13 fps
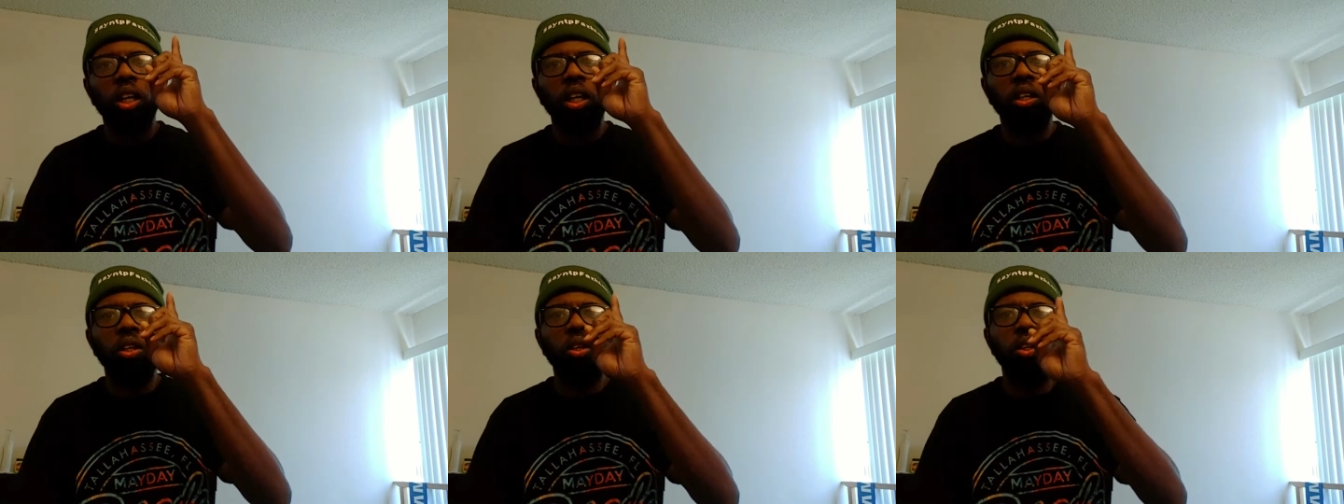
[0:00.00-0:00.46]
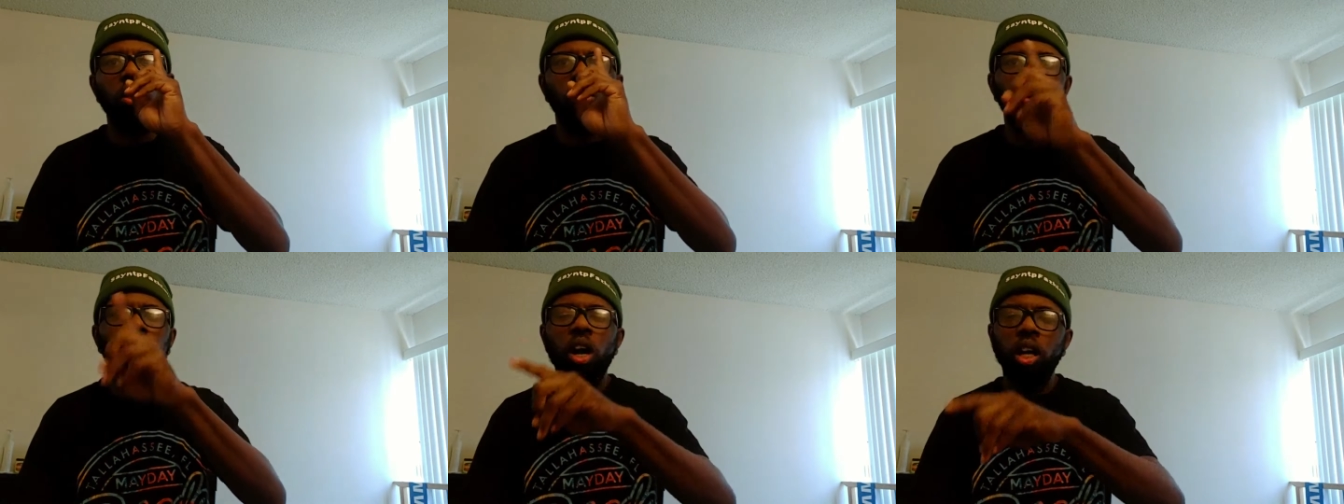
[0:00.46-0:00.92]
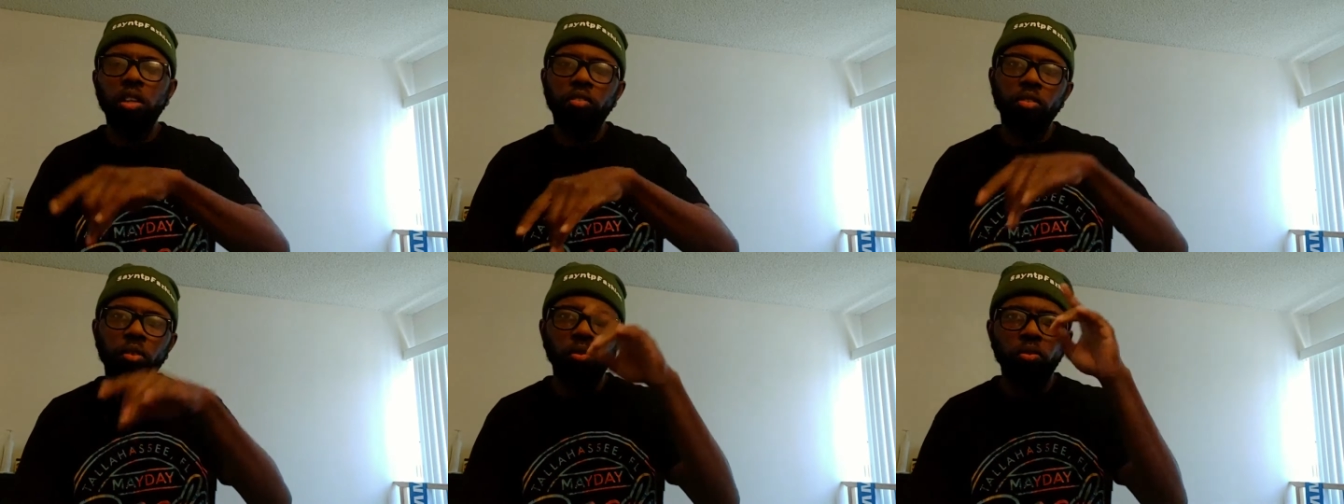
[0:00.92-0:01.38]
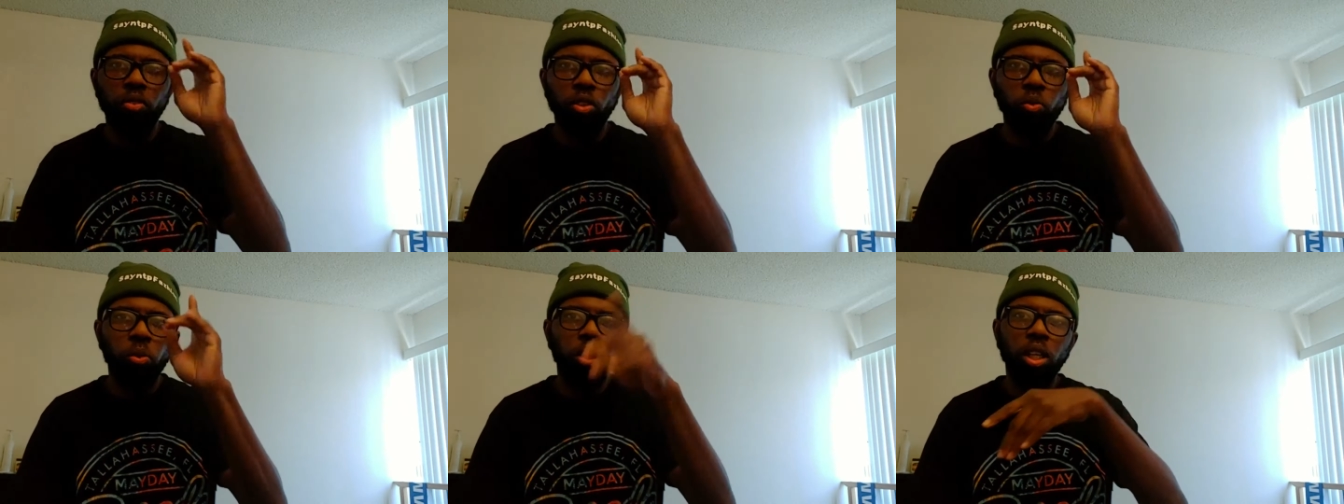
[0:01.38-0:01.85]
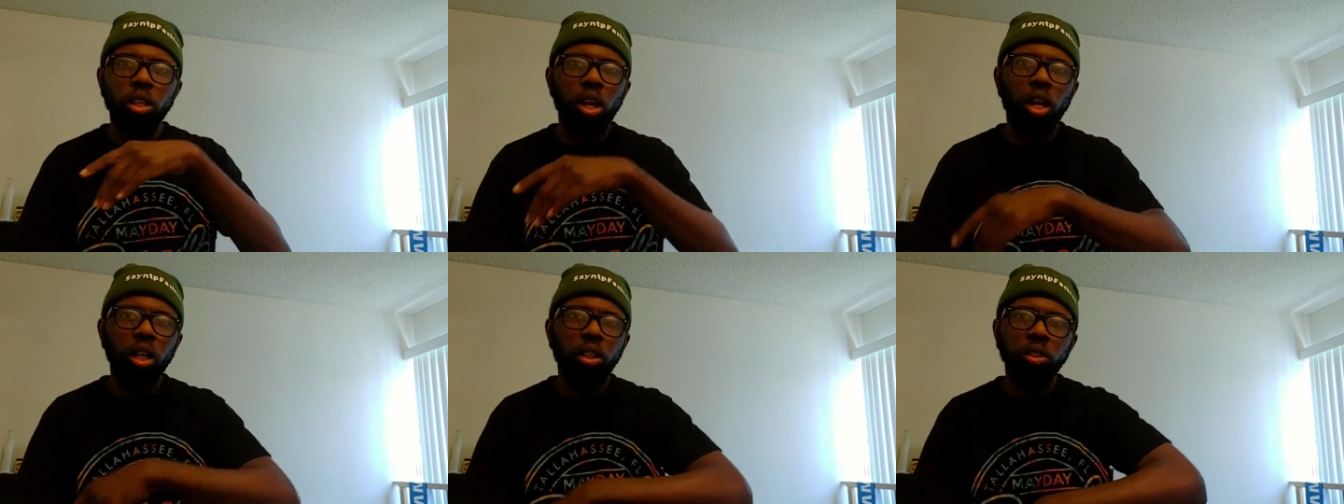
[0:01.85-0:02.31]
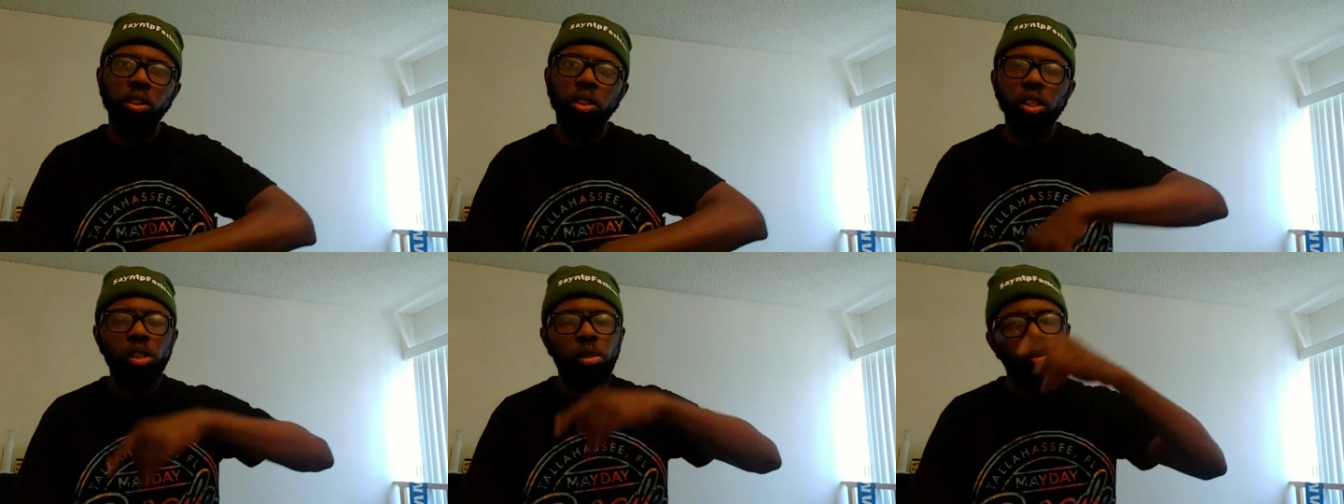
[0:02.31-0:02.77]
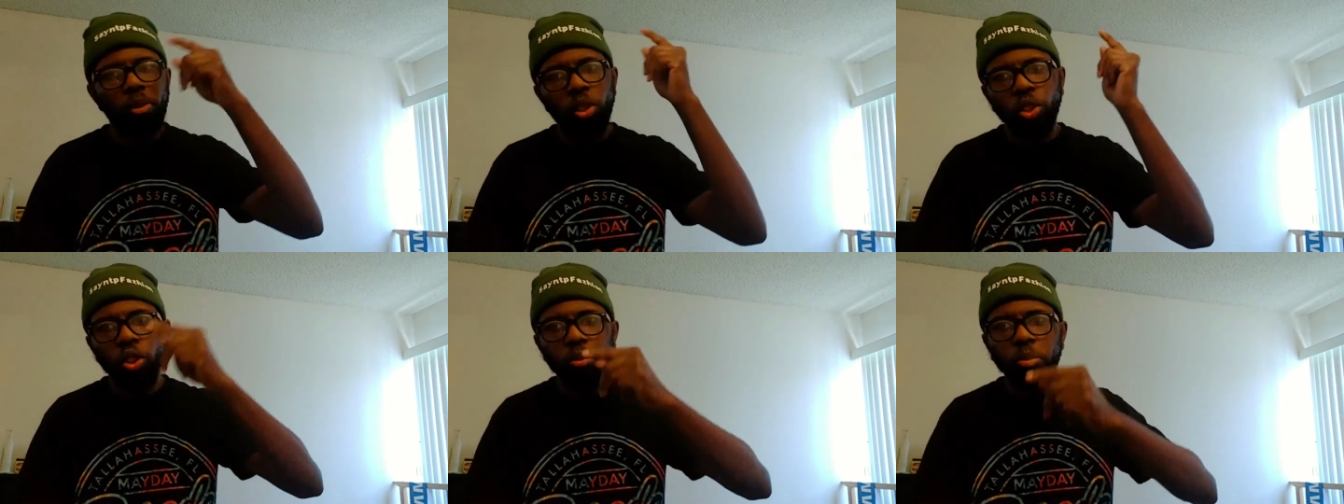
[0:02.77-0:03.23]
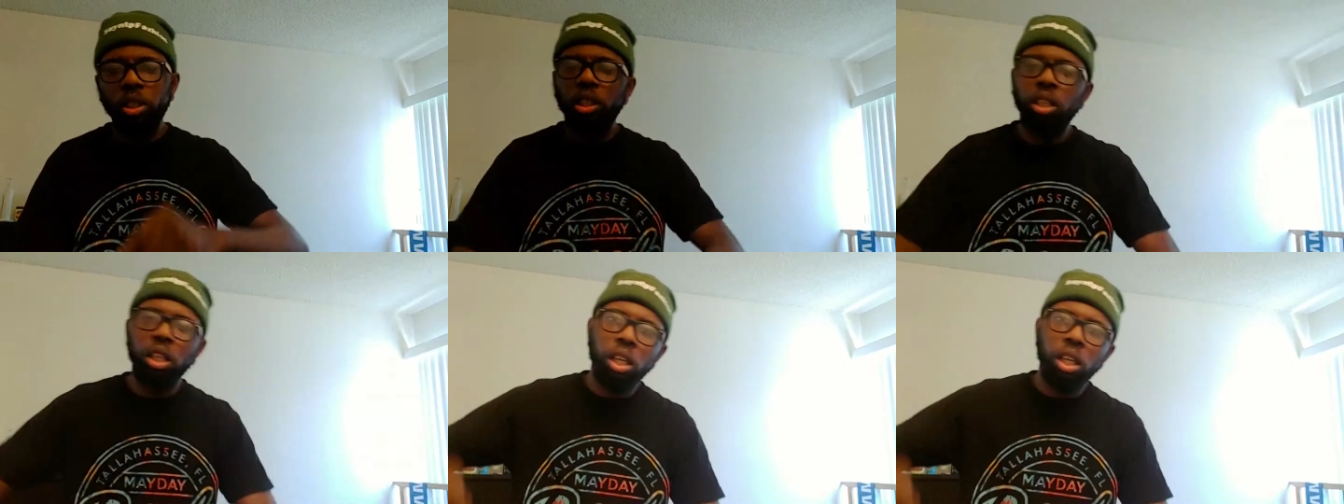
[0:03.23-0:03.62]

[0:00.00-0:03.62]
the the Lacoste for for twenty-eight dollars. Plus shipping.